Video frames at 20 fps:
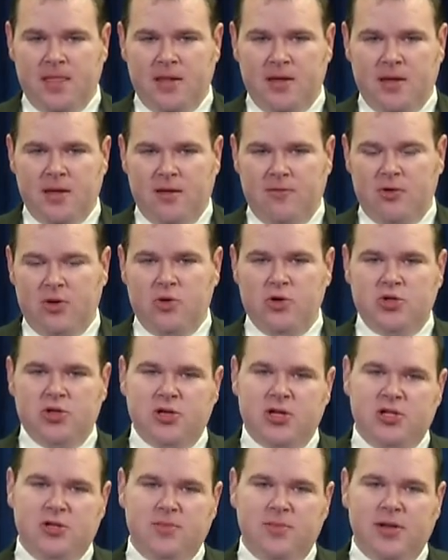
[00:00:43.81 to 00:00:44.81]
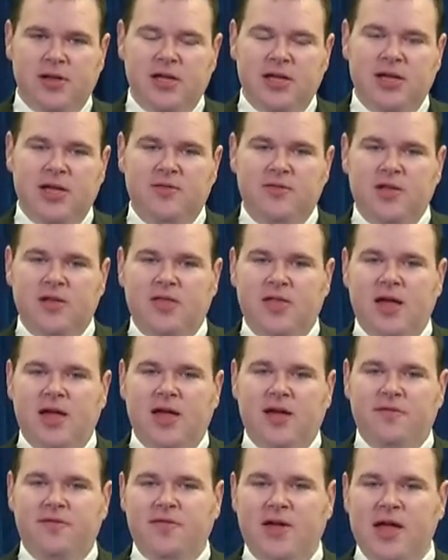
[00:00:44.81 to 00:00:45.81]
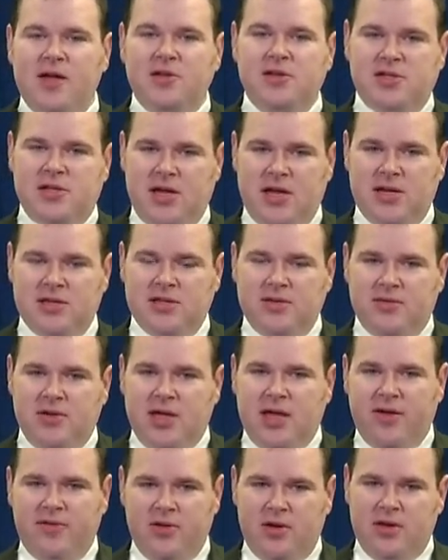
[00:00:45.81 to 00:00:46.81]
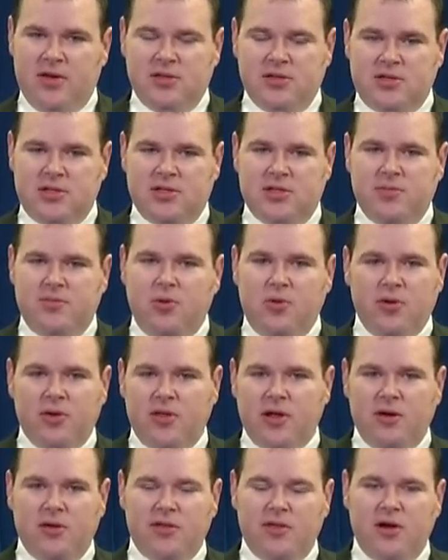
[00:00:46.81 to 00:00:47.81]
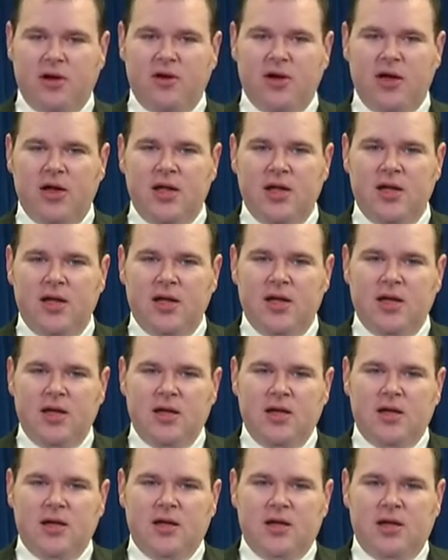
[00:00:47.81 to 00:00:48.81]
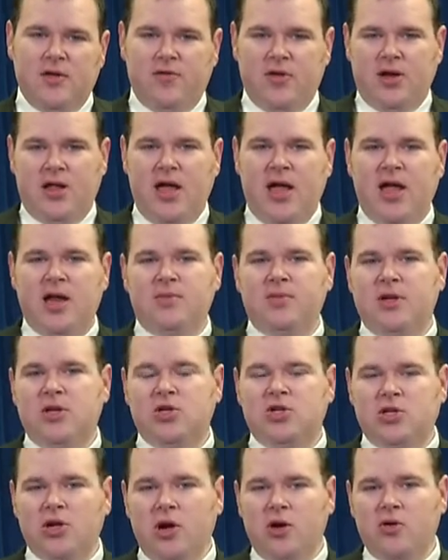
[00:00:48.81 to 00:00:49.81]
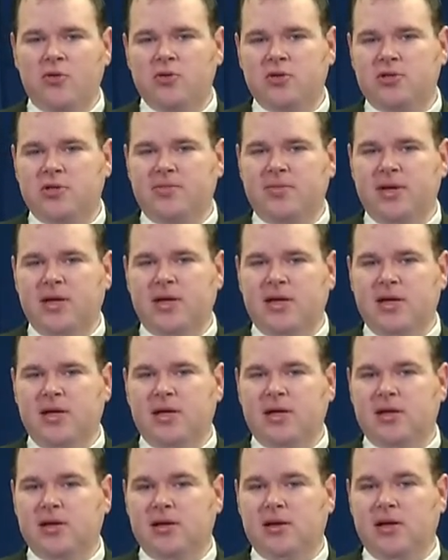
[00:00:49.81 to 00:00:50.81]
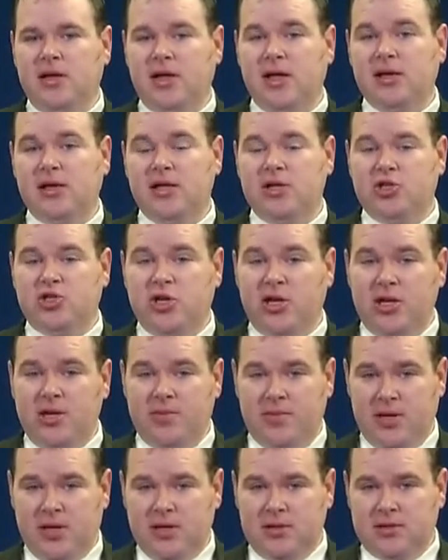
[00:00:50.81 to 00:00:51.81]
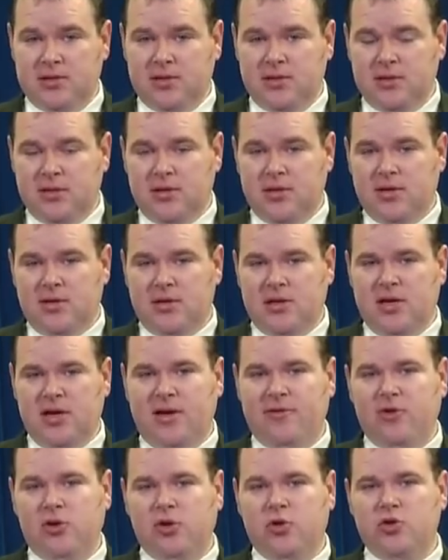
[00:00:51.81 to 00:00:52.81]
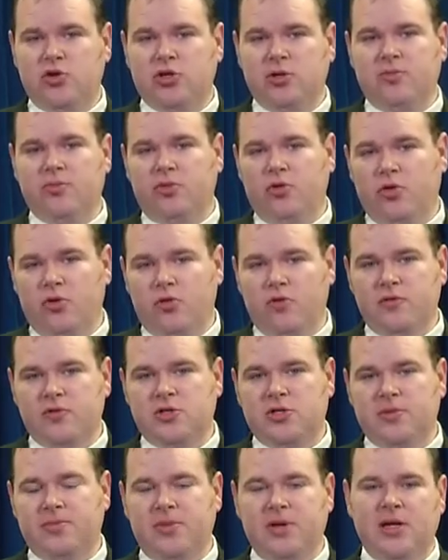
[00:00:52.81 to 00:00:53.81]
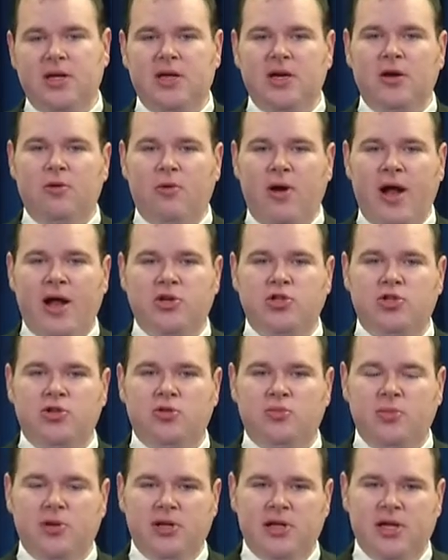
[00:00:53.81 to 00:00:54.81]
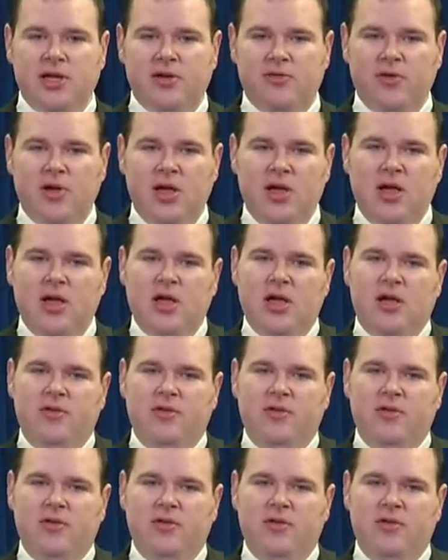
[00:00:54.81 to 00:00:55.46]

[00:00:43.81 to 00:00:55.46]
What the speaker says: Evolutionists believe that they have found scientific evidence to support their theory. If it can be shown to be illegitimate, then evolution proves to be an irrational belief.